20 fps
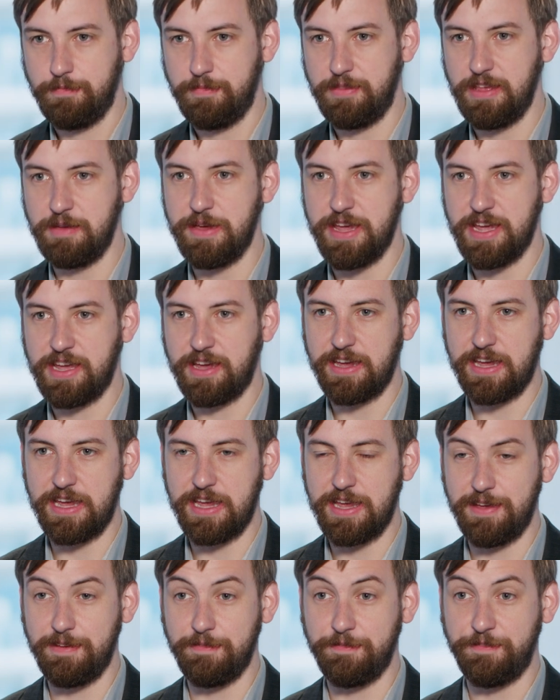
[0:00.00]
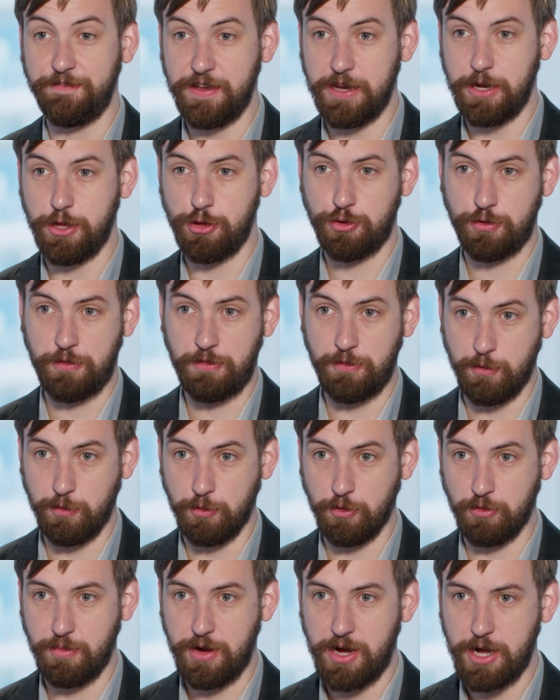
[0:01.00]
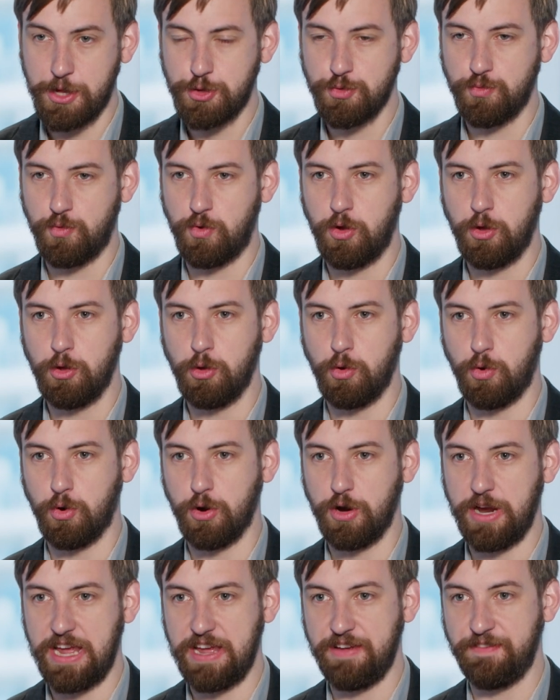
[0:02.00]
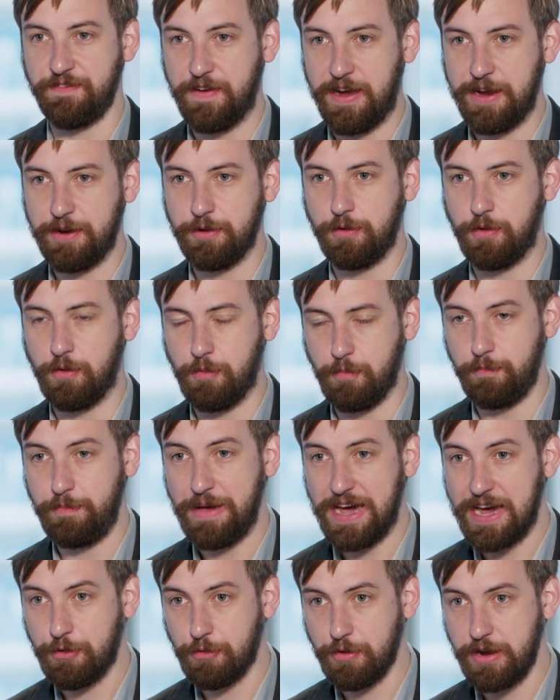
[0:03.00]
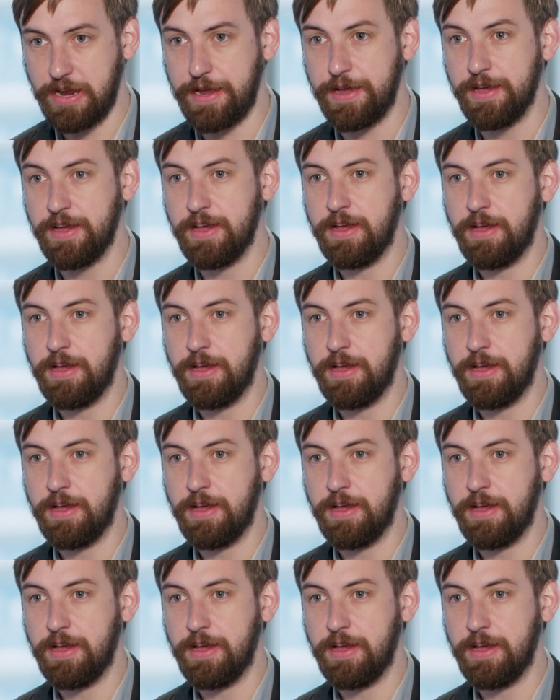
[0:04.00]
they make a finished solar module or a final battery,